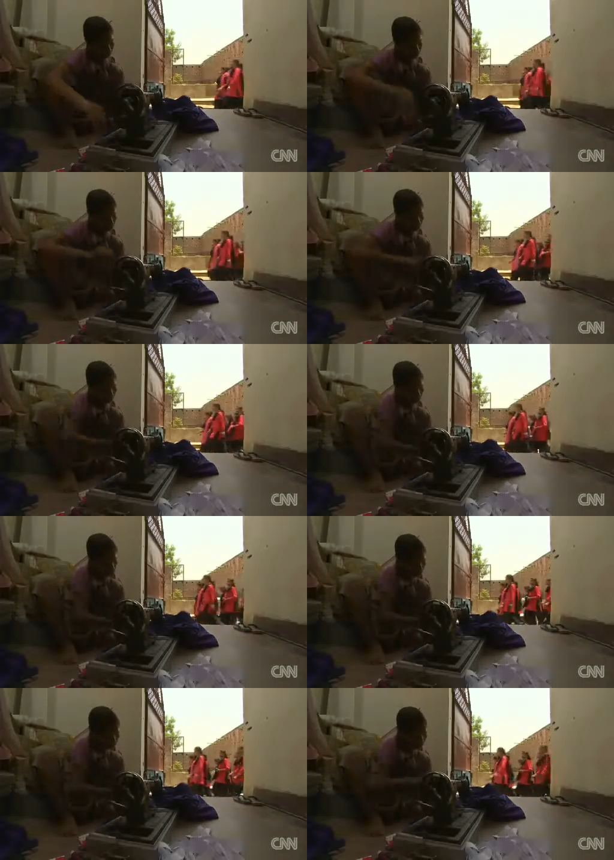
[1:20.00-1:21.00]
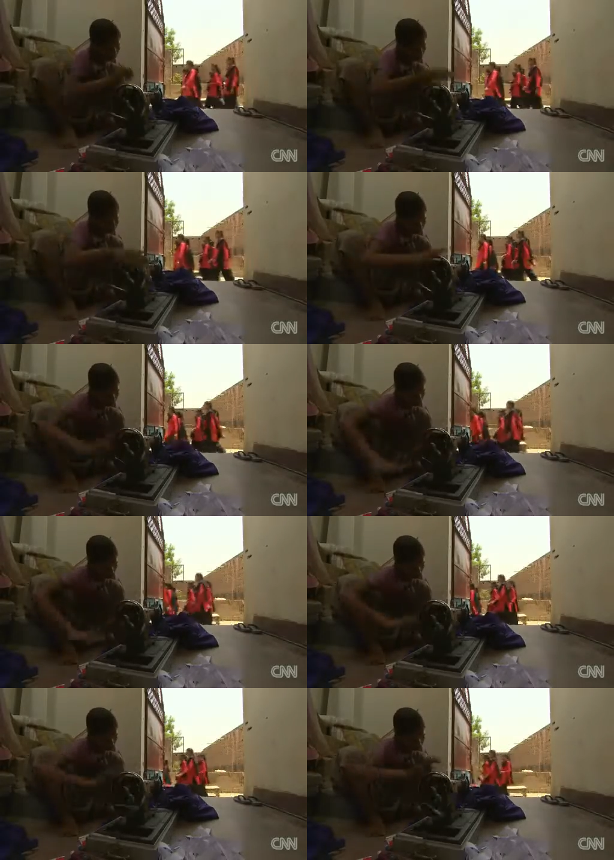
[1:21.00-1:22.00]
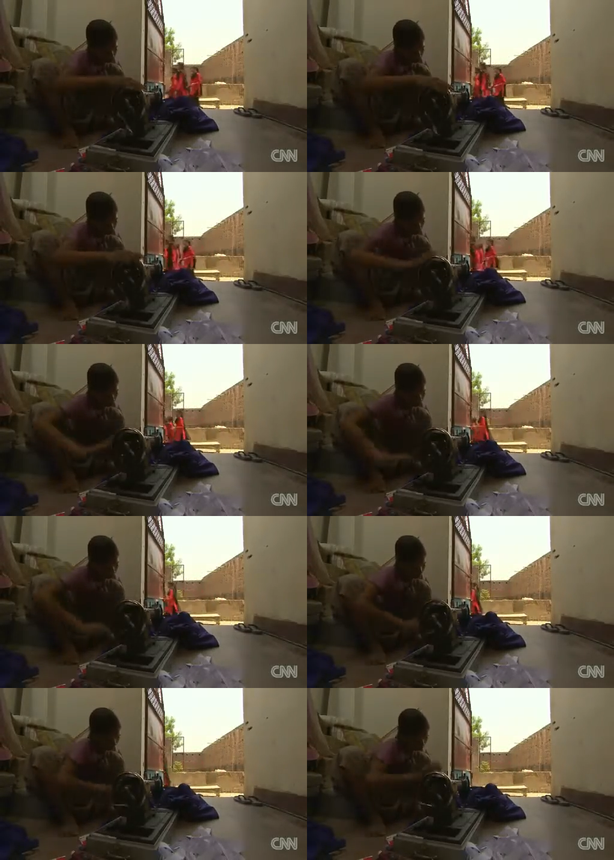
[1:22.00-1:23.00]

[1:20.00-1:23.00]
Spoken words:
(no speaker visible)